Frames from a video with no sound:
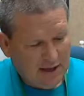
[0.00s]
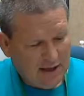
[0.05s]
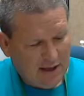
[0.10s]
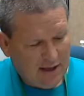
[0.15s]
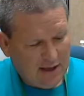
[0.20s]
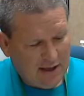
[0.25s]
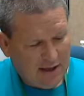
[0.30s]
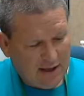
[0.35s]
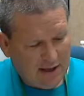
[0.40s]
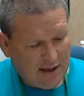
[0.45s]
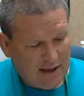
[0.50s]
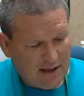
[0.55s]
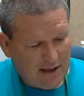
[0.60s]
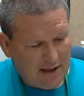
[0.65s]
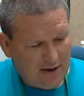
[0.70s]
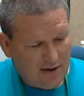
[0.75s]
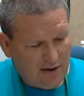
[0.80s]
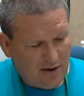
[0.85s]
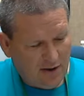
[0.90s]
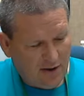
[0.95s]

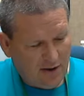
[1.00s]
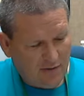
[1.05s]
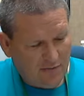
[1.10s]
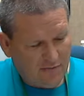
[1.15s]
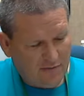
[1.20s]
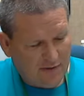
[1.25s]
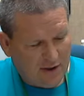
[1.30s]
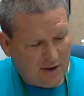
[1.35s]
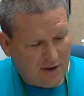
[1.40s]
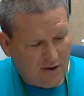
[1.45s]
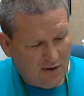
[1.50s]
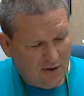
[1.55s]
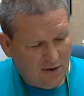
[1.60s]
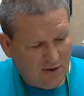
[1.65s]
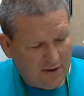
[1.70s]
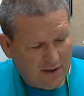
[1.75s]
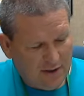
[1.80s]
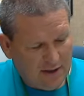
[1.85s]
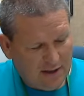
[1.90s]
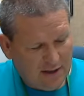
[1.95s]
And
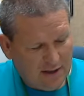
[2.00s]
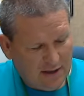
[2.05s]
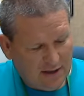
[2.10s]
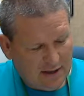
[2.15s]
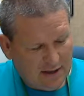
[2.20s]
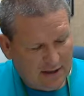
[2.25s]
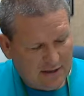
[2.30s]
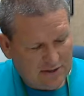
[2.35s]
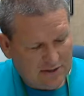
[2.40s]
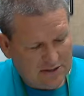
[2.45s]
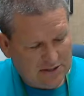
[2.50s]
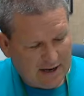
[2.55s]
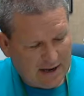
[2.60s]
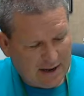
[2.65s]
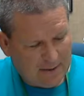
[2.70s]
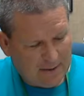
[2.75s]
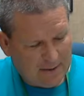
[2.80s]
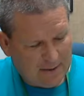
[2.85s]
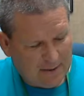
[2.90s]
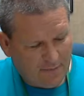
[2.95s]
also in
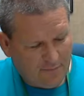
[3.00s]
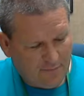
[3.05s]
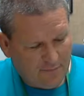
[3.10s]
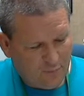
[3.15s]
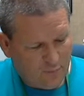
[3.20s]
chapter